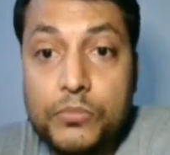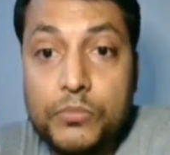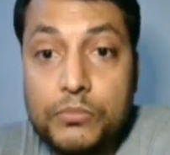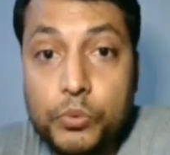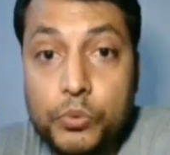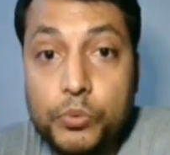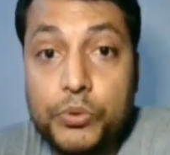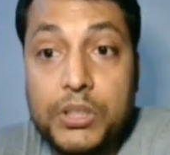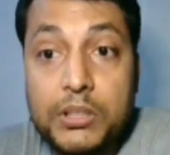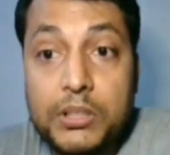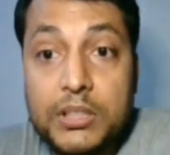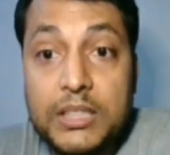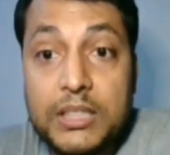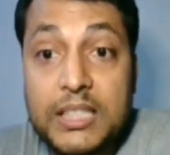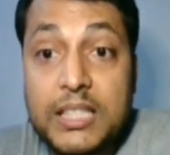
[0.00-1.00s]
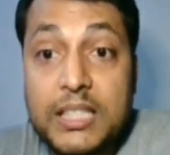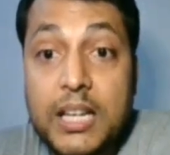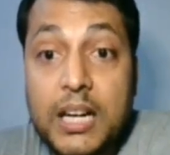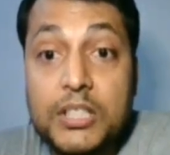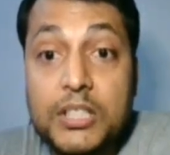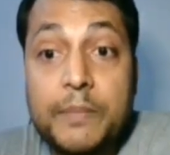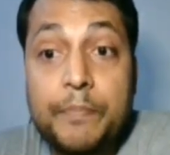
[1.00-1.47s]
Oogenesis
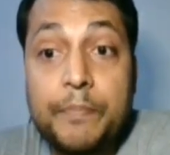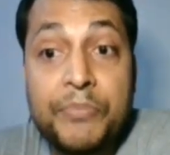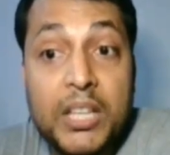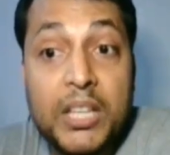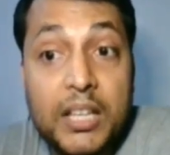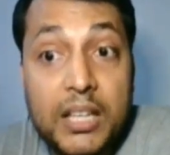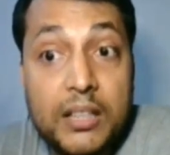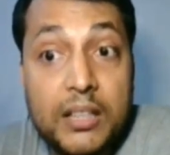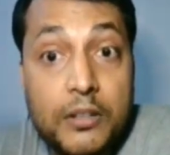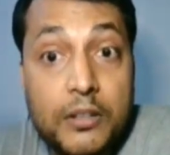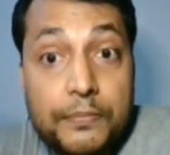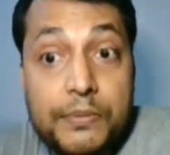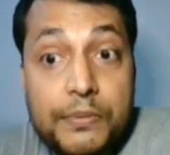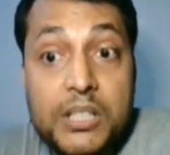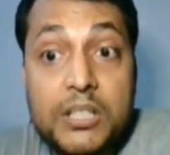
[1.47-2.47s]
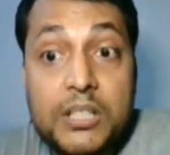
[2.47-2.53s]
starts in the fetal